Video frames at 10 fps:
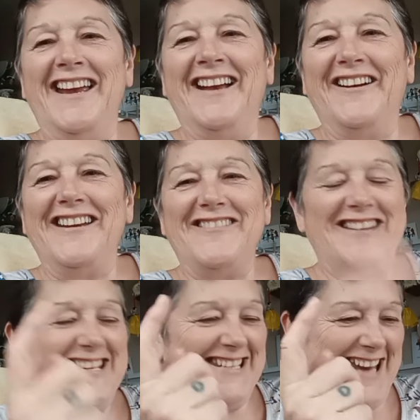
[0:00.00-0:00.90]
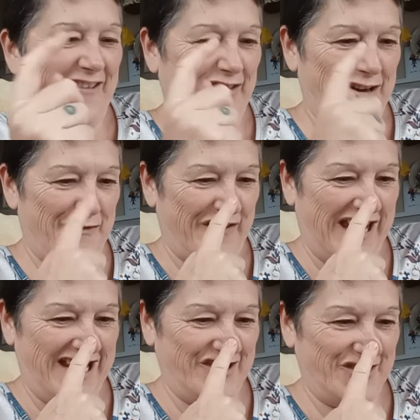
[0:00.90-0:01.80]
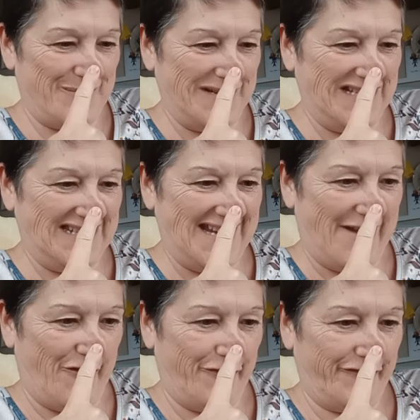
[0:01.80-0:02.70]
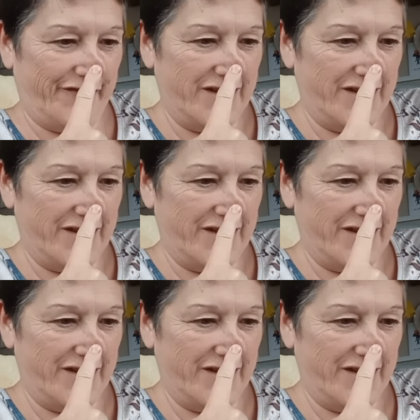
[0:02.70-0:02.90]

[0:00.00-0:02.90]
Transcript: I don't need to have a notification on myself.